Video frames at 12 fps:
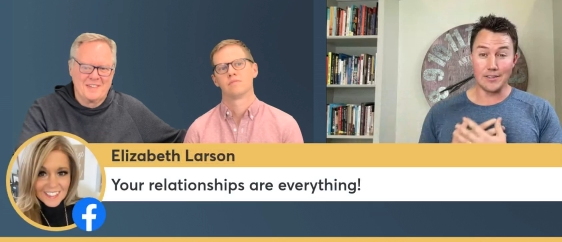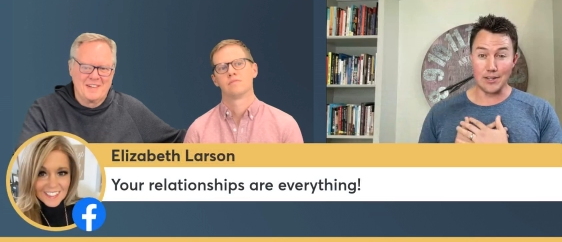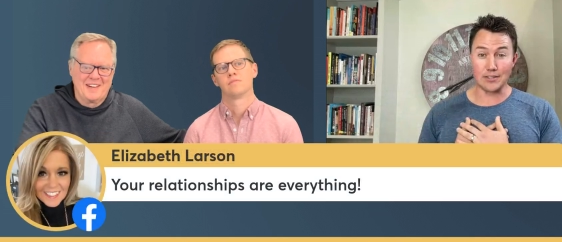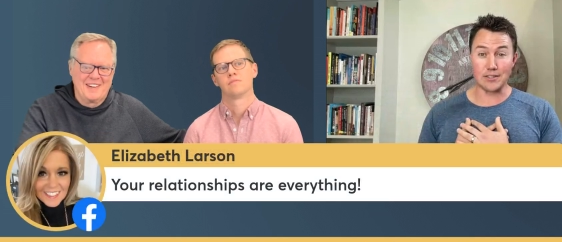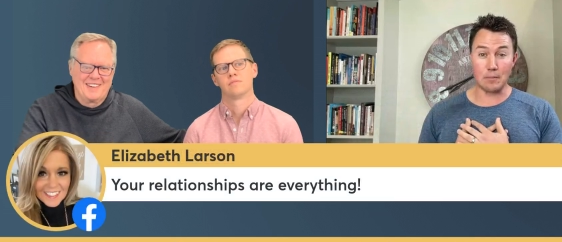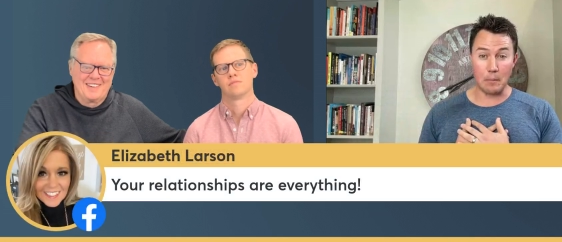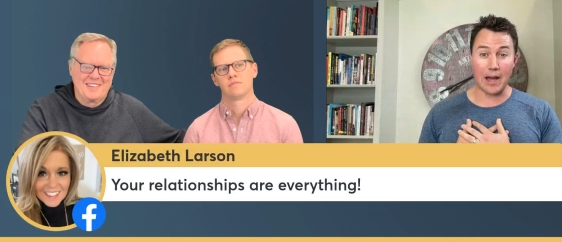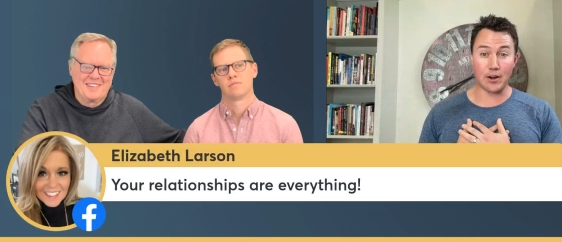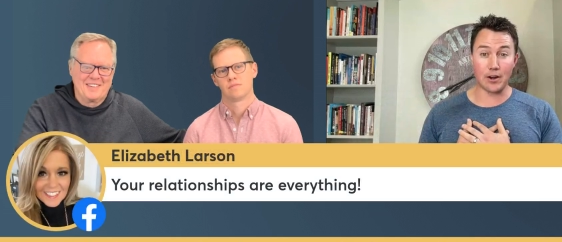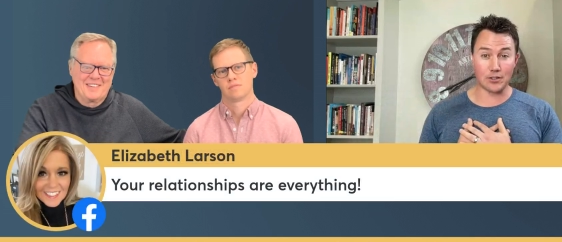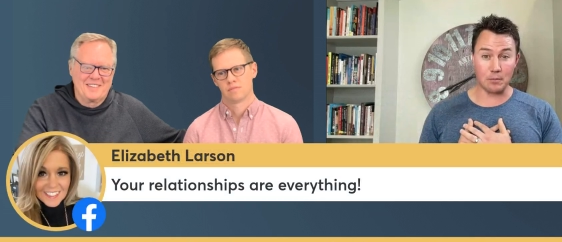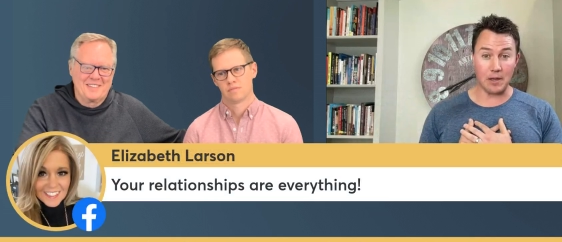Speaker 1: doesn't
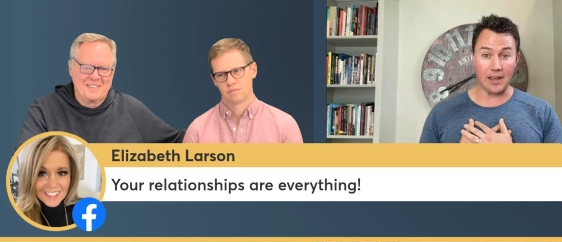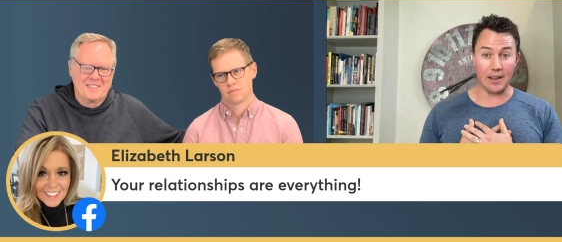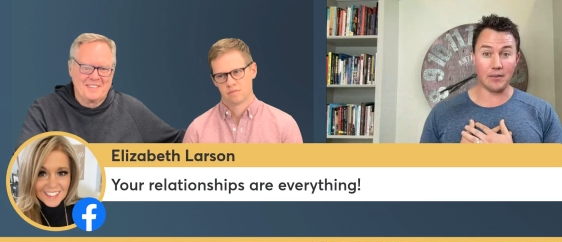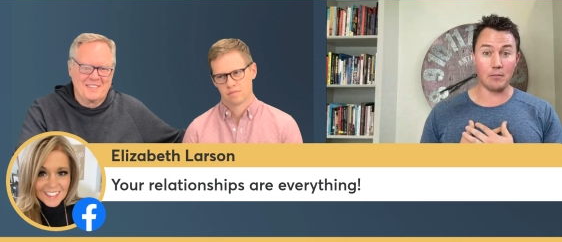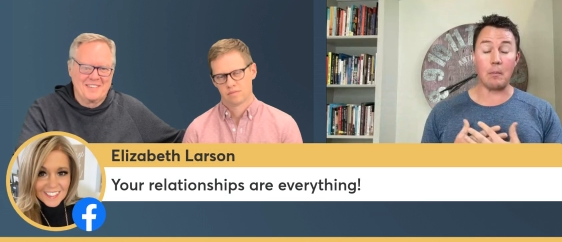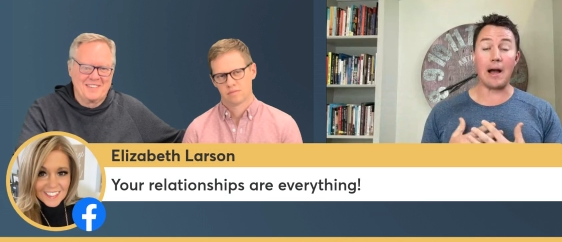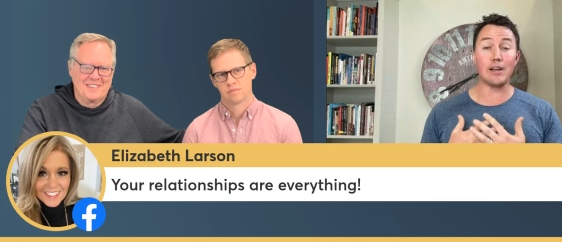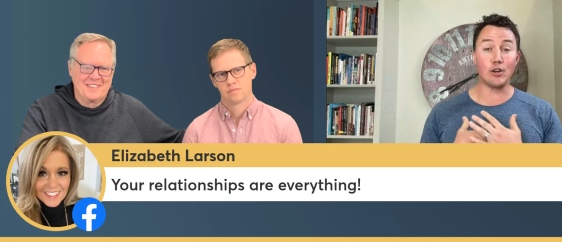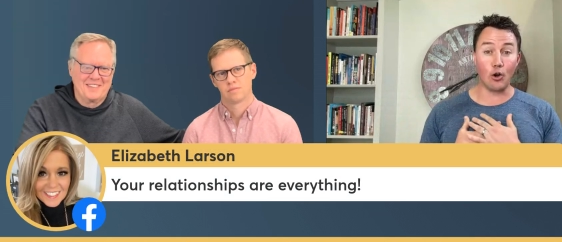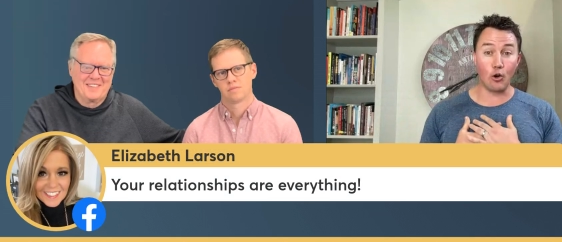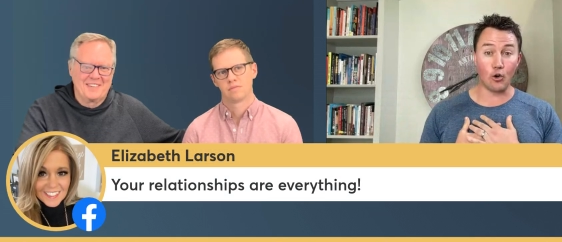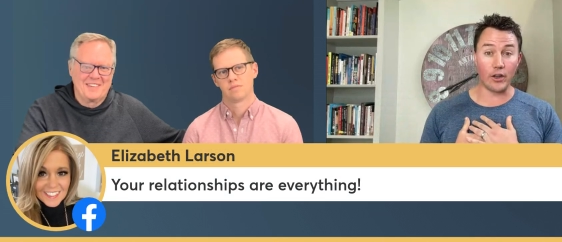matter to me. My
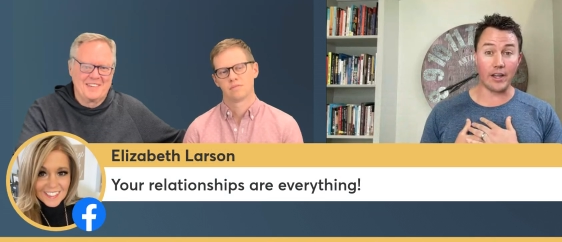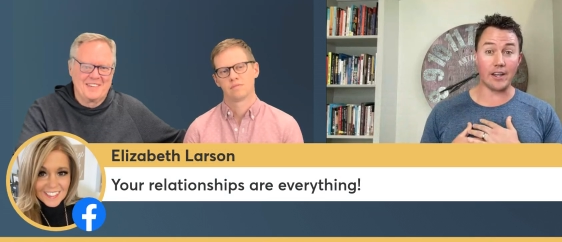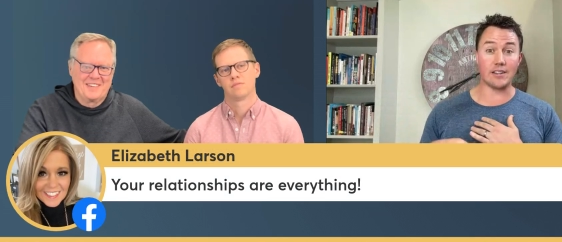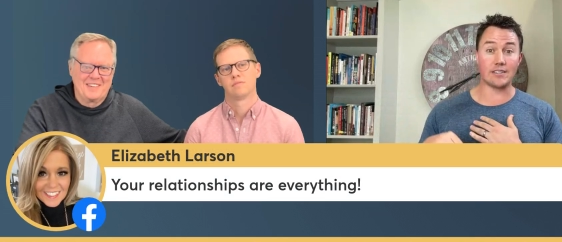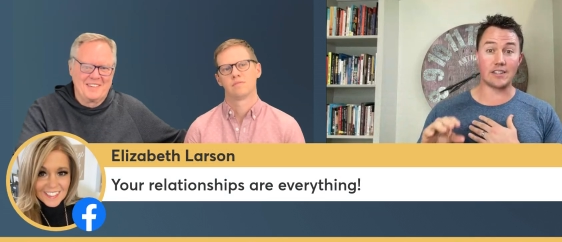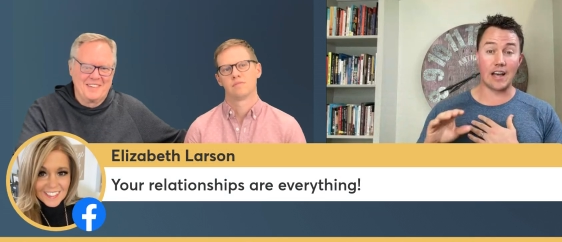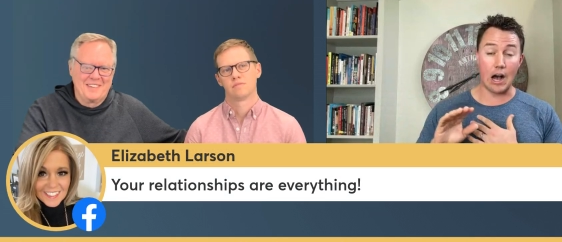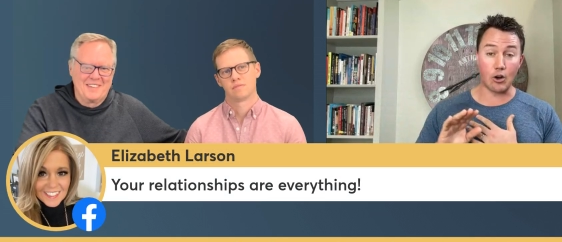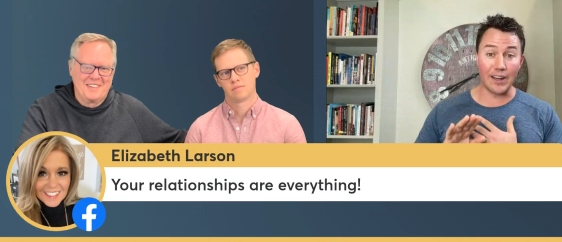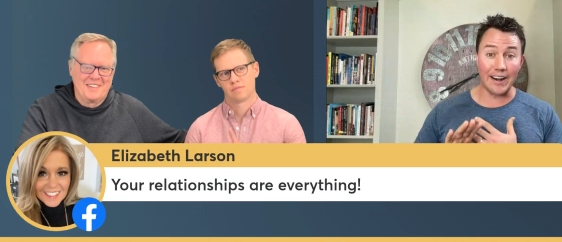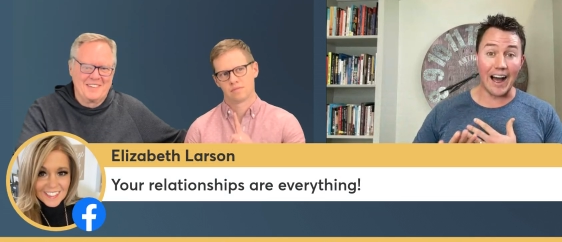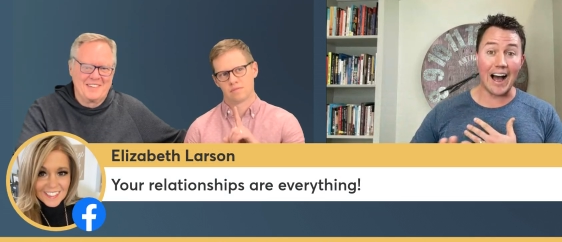goal is how
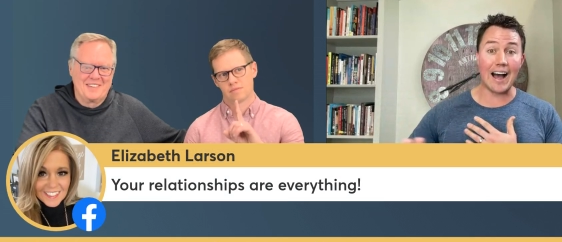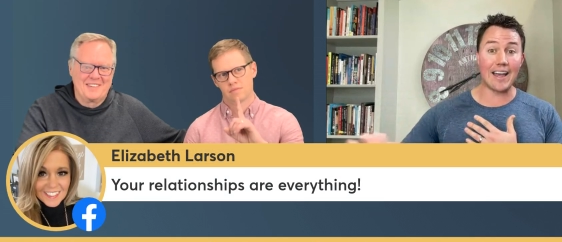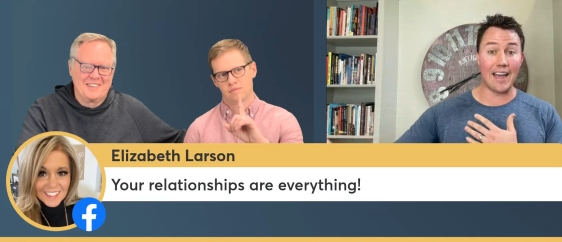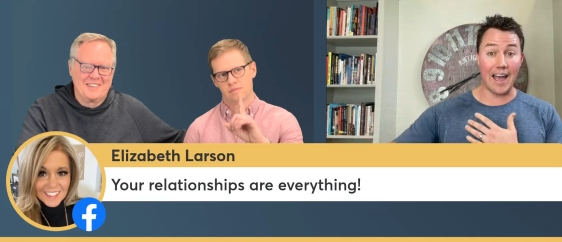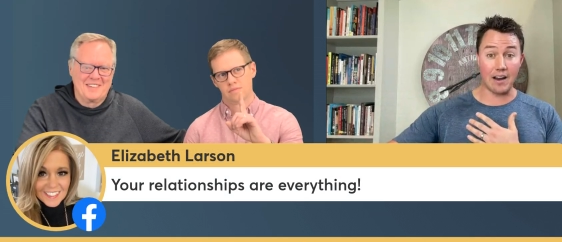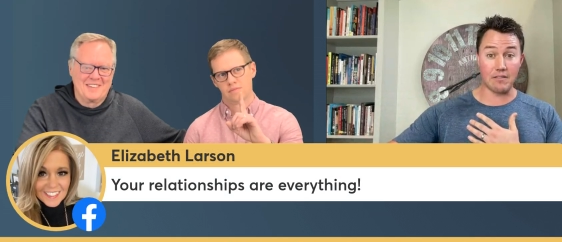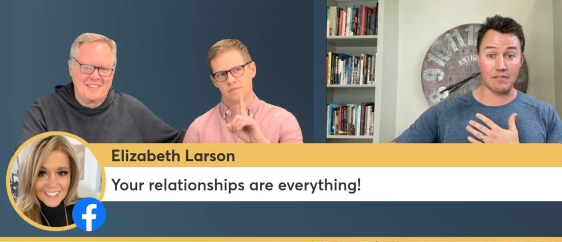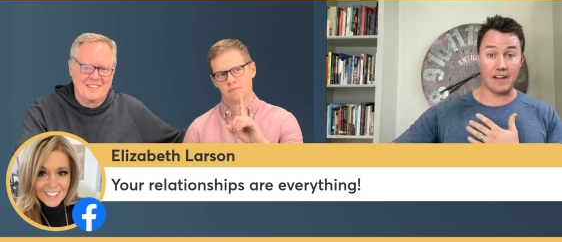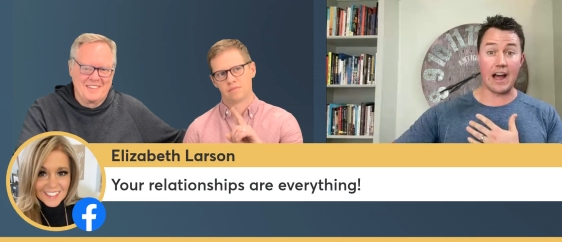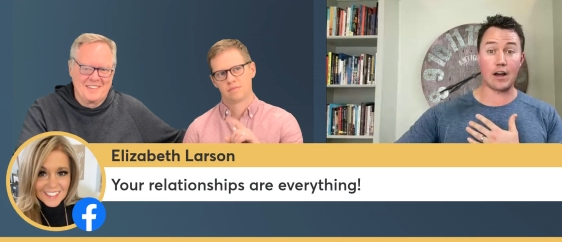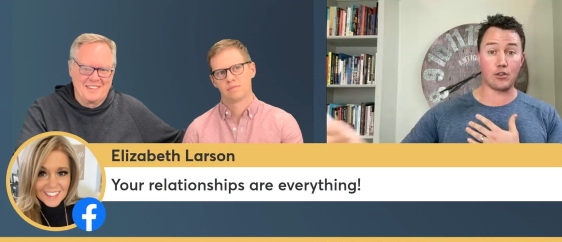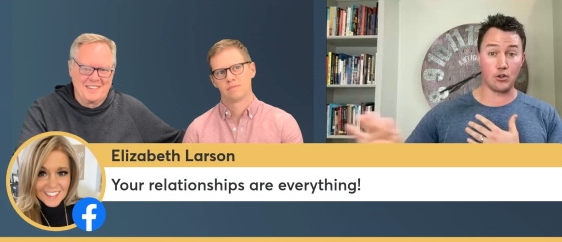can I add
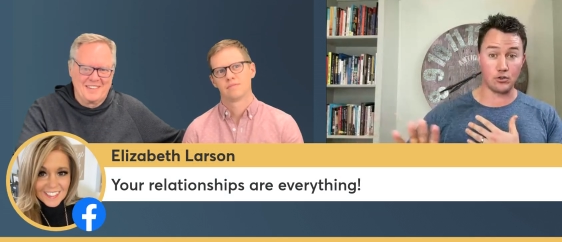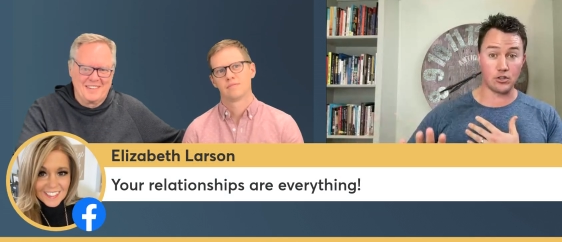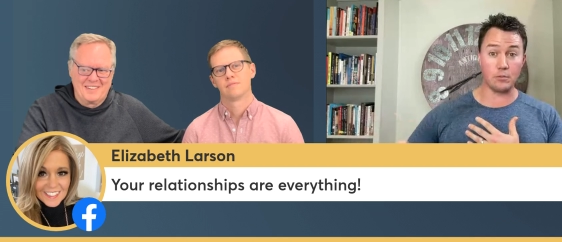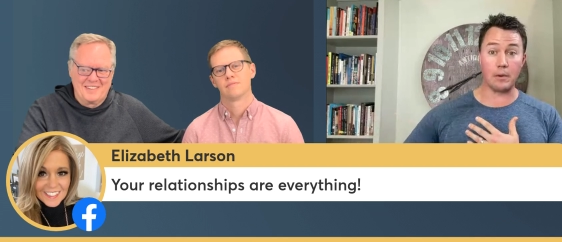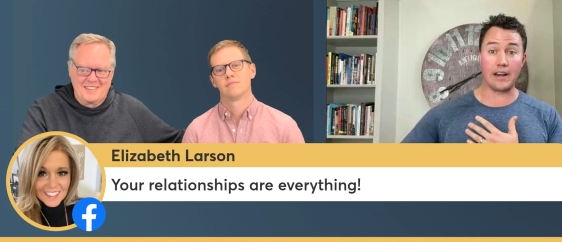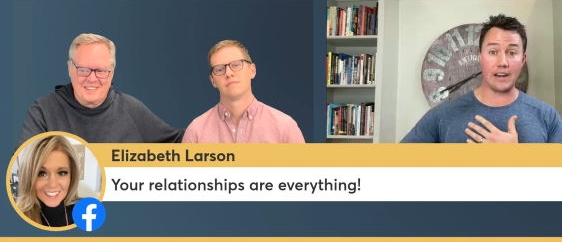value to my